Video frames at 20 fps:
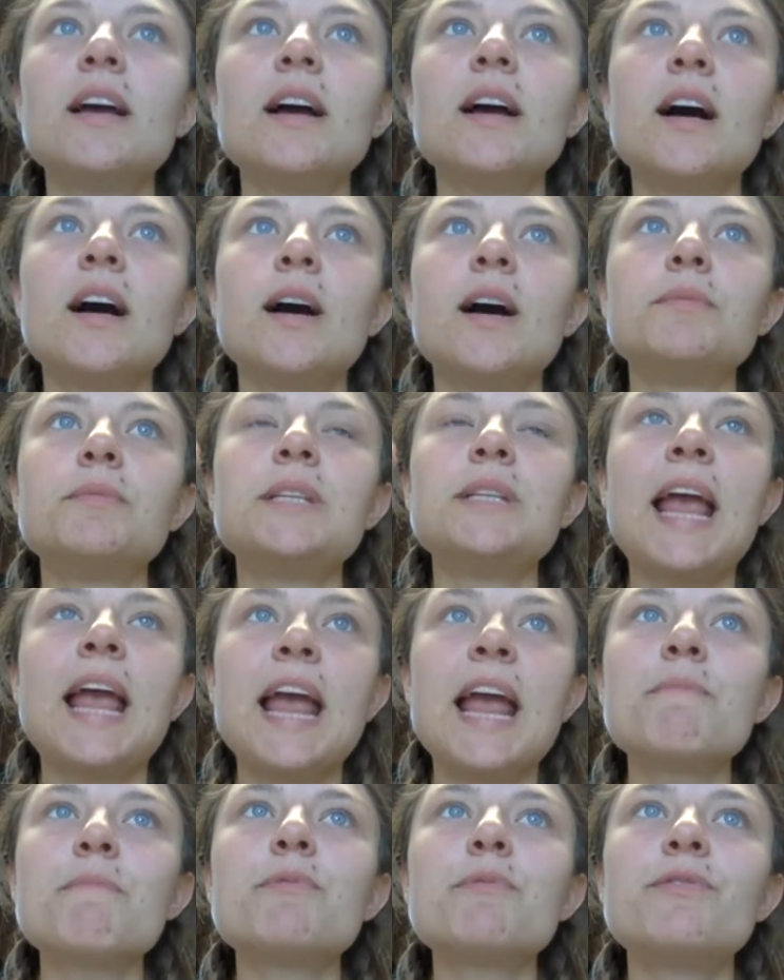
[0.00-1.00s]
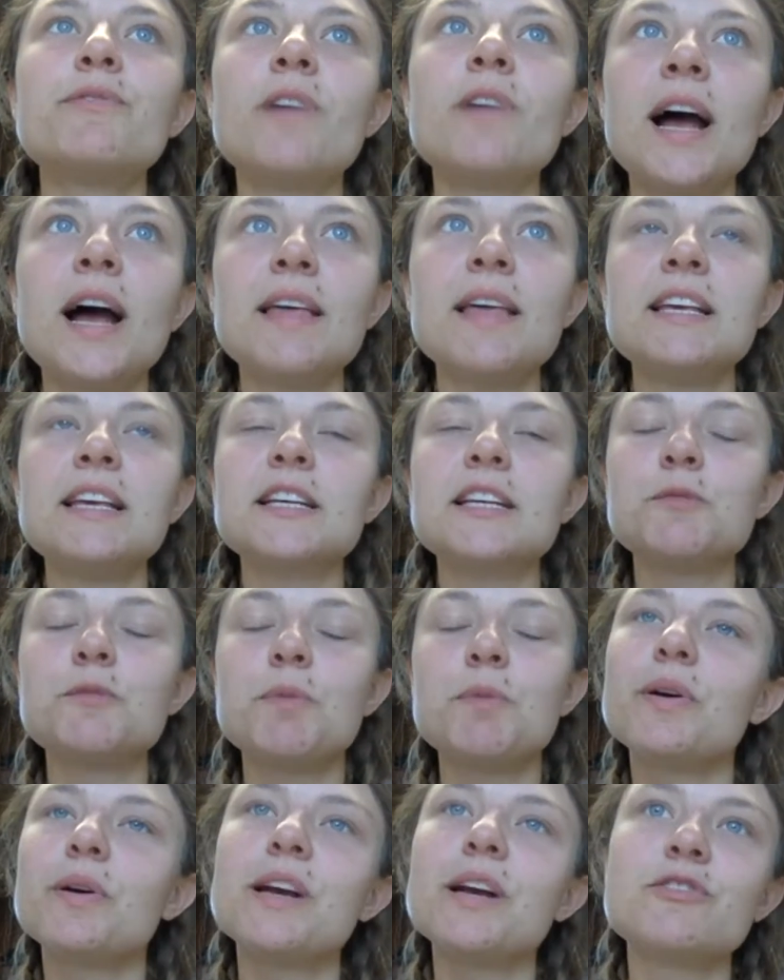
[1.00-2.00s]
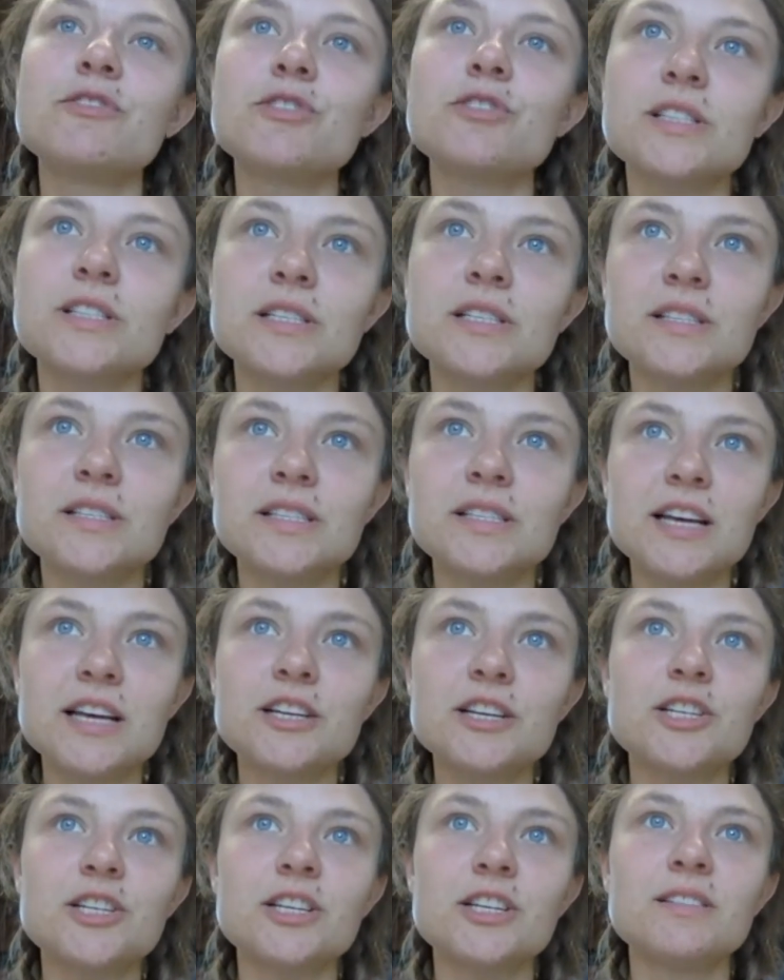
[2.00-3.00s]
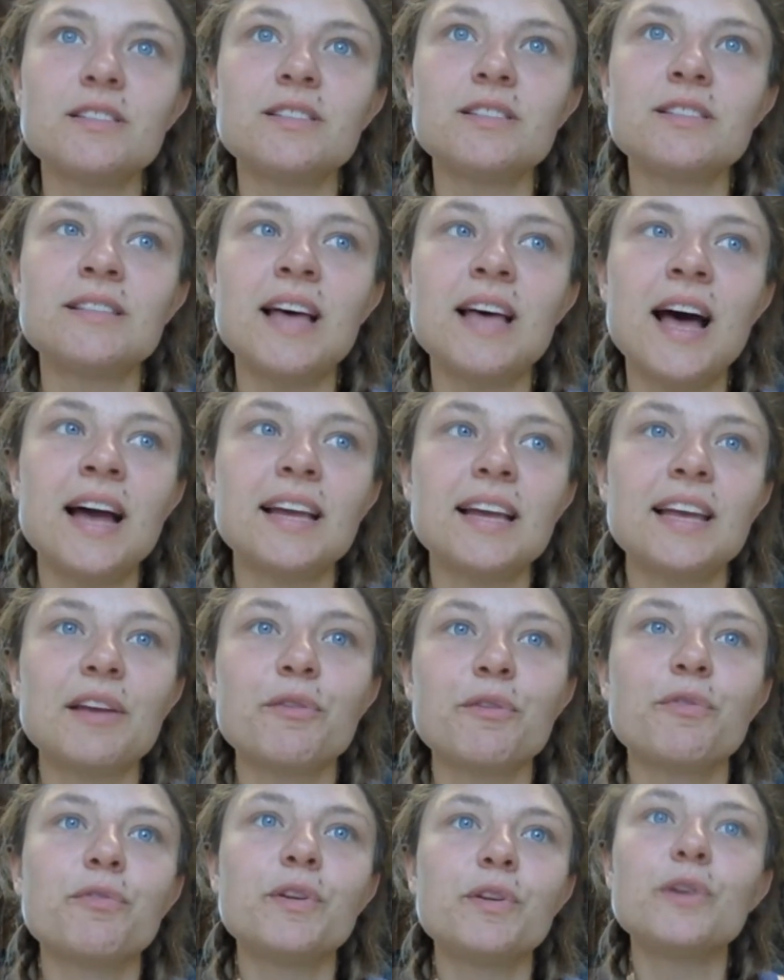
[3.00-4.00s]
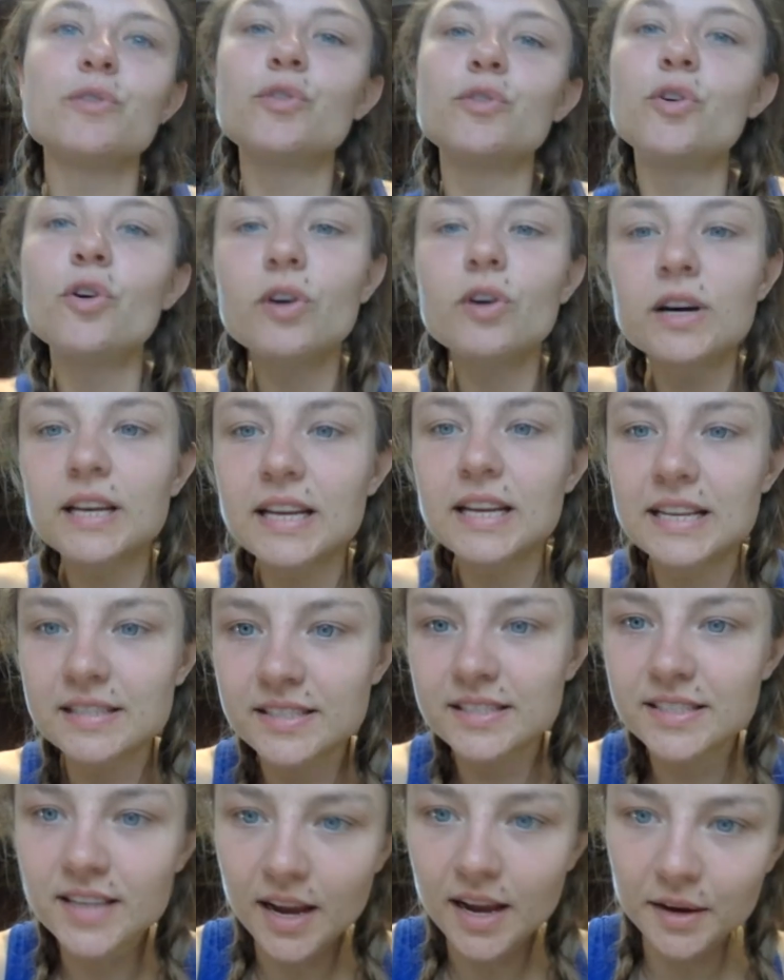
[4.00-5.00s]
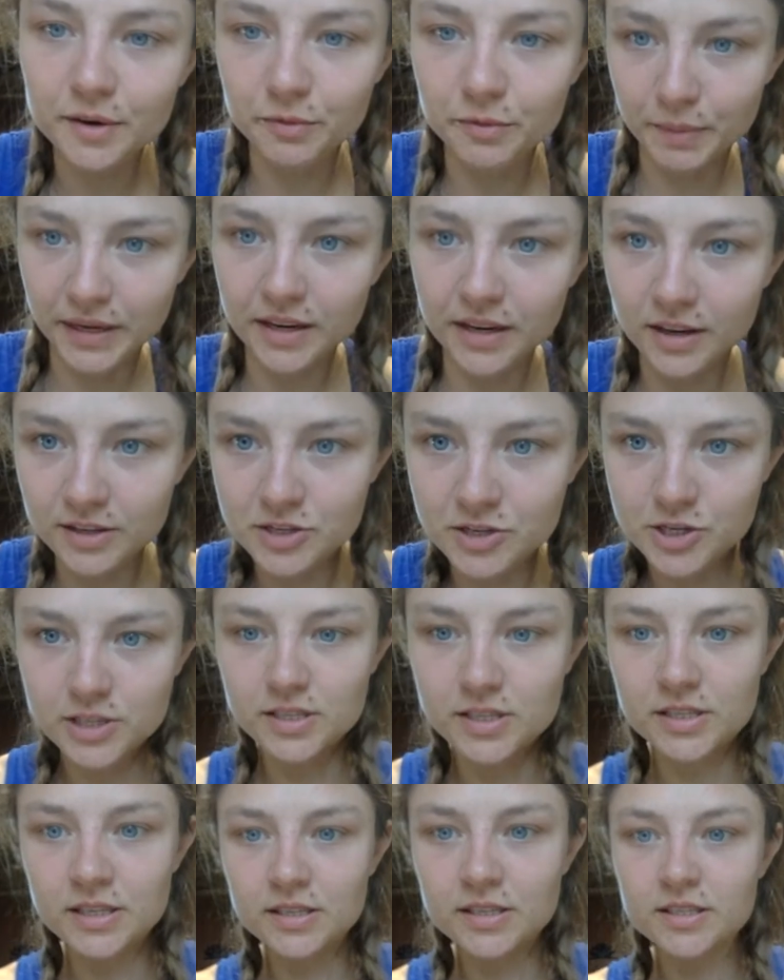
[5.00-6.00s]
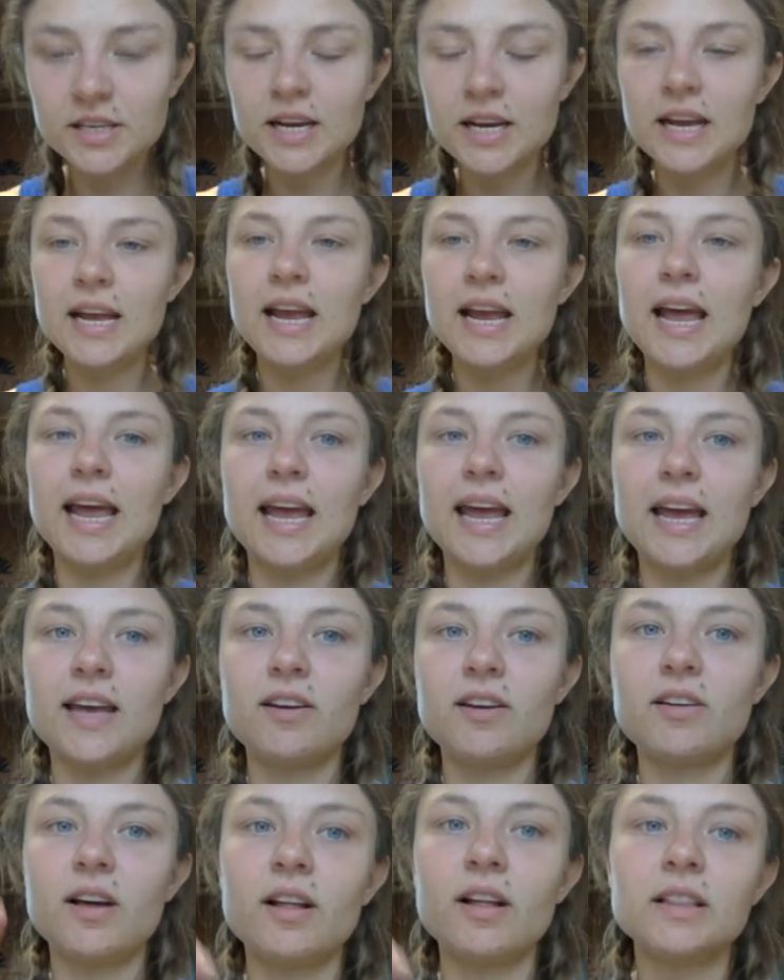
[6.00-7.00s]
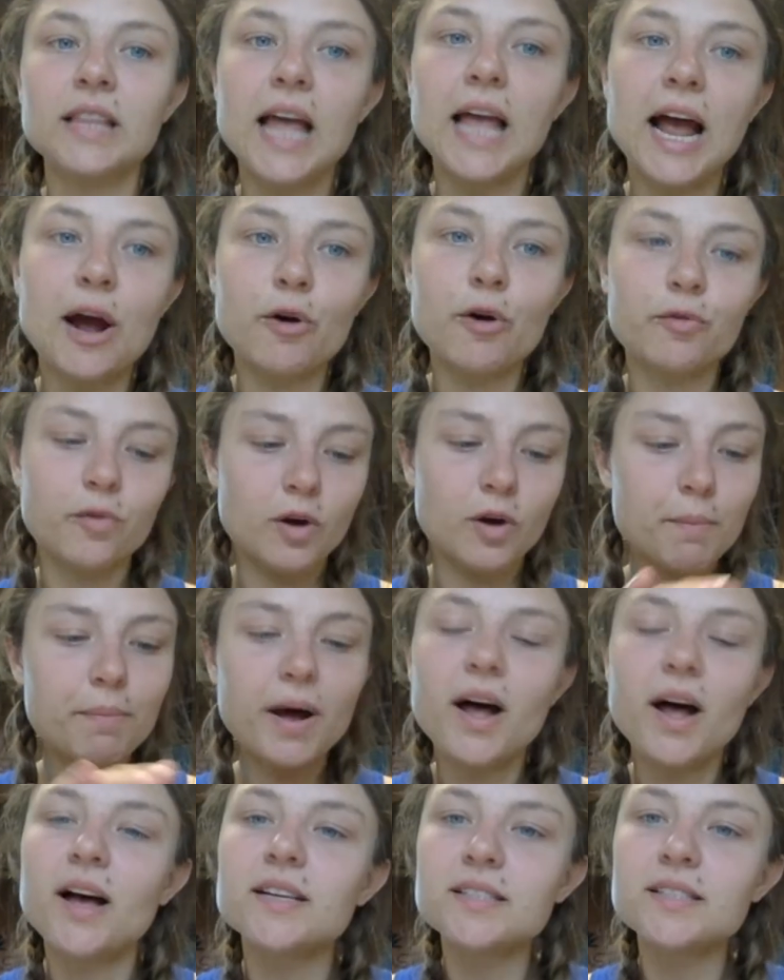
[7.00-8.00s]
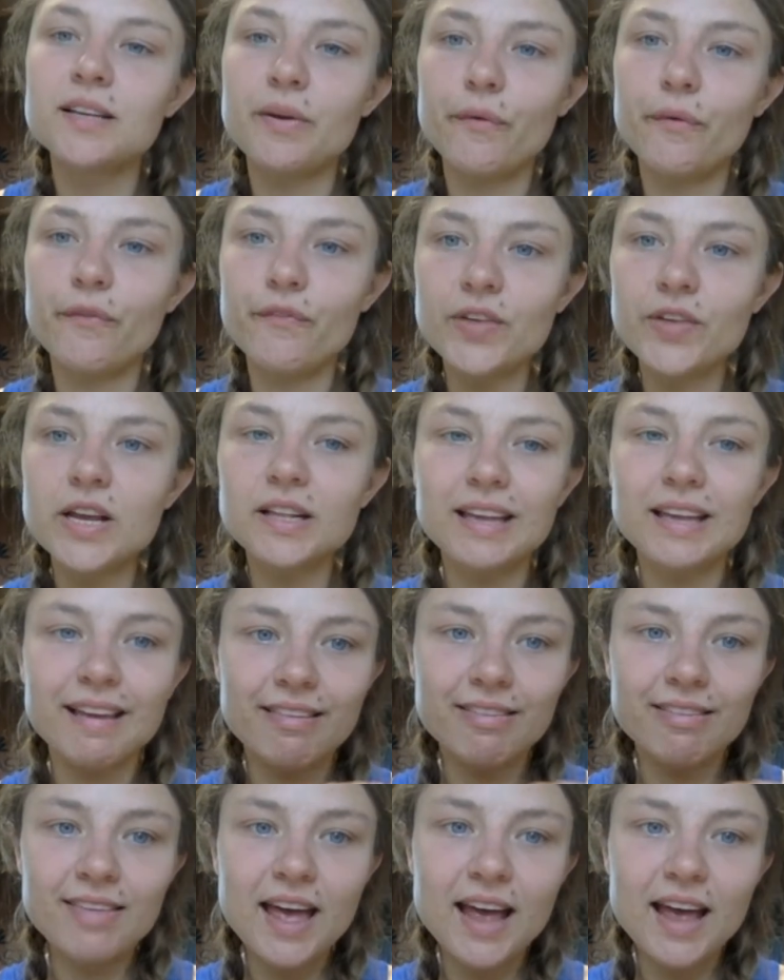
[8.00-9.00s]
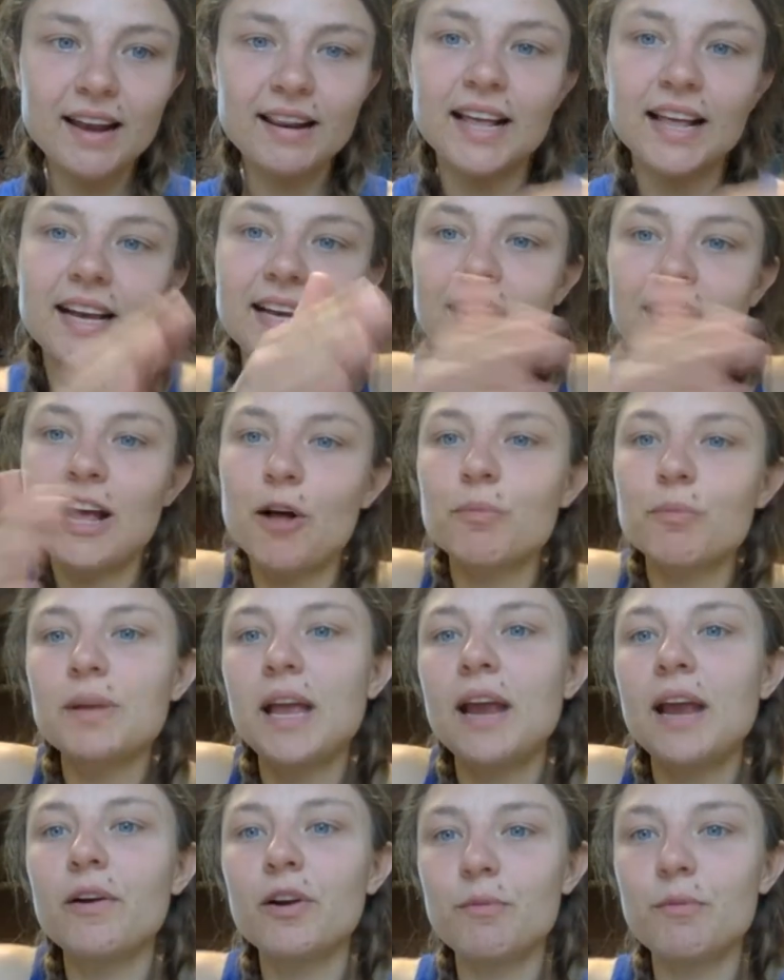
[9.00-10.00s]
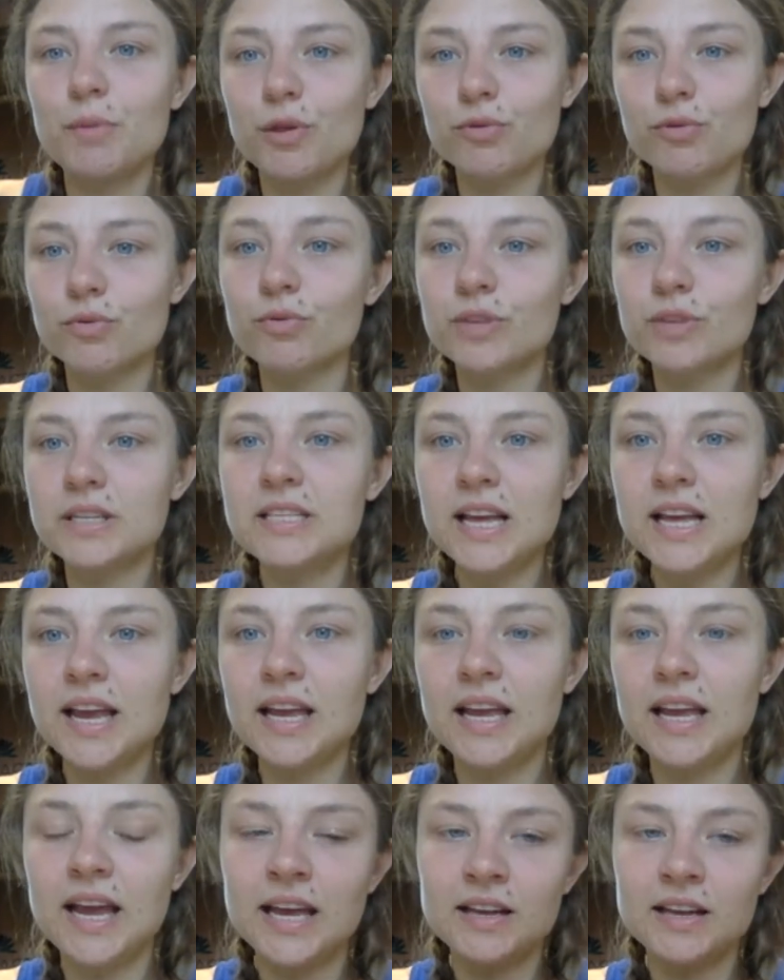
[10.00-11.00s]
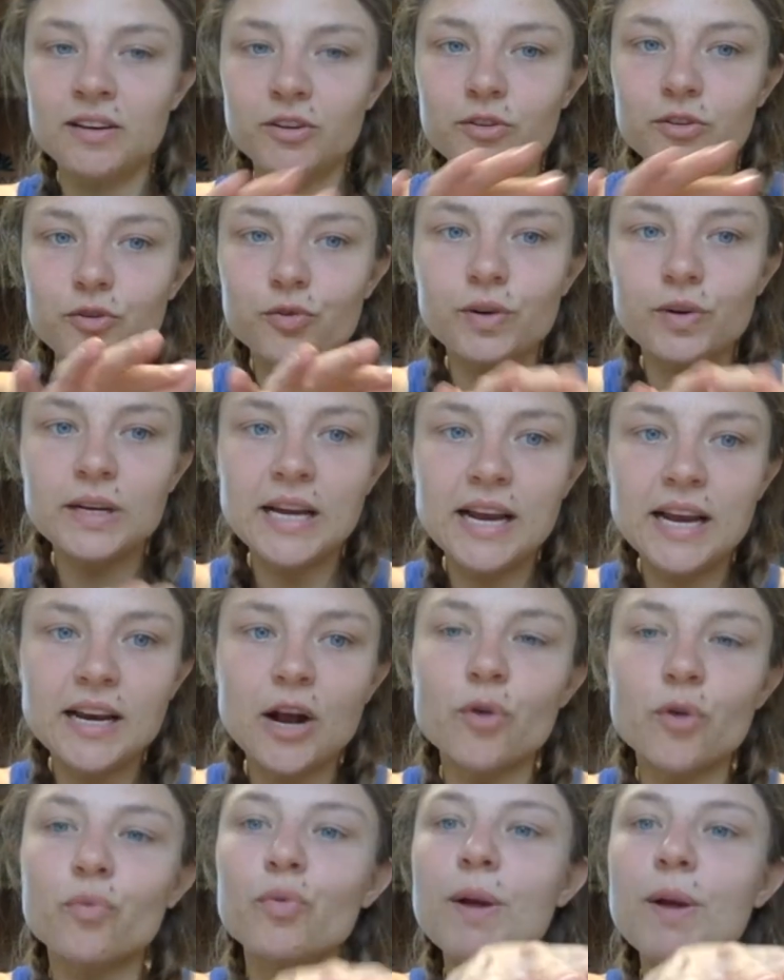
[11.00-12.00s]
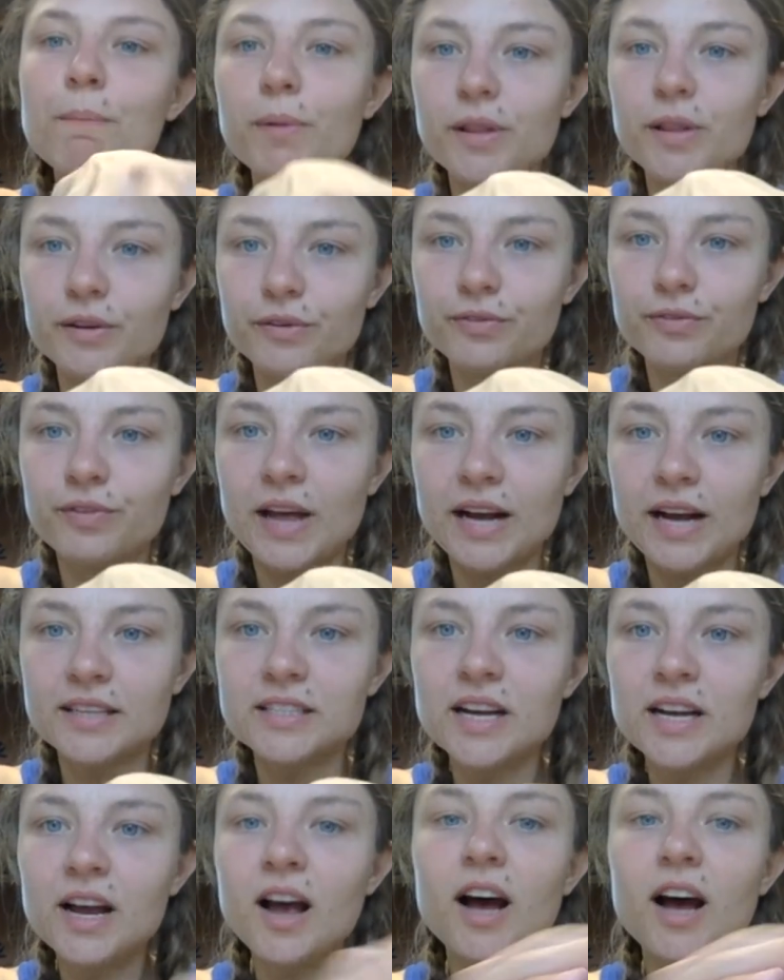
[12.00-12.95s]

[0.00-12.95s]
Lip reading: to amplify the experiential sensations that can feel good inside of my consciousness and allow for a positive feeling then that can help carry me through the day and create a ripple effect,